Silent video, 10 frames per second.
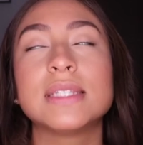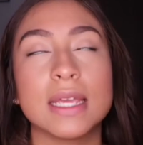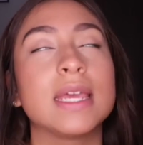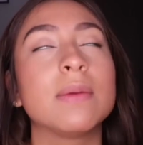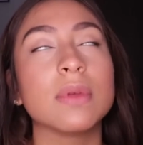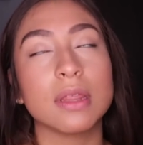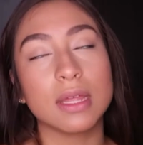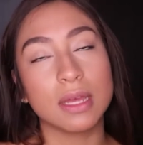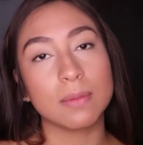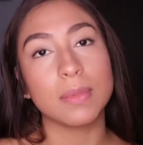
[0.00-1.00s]
tame
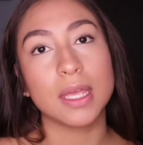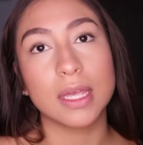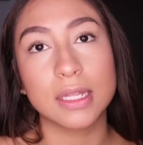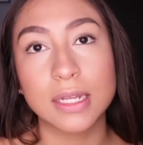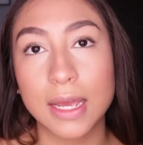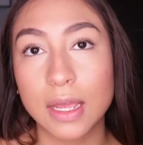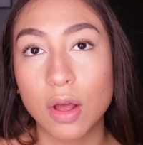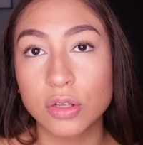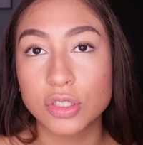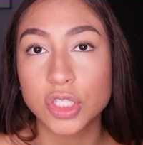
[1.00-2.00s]
them, and I
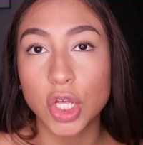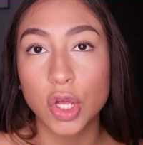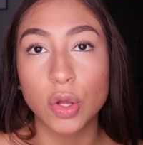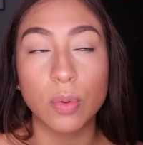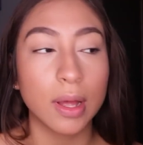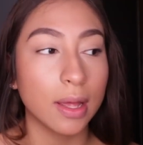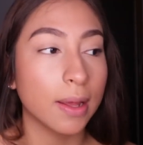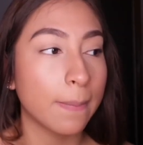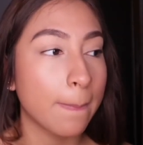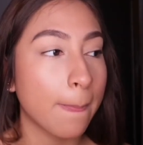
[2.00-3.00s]
also
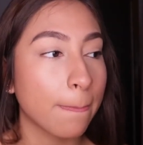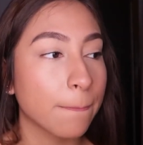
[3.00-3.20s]
um,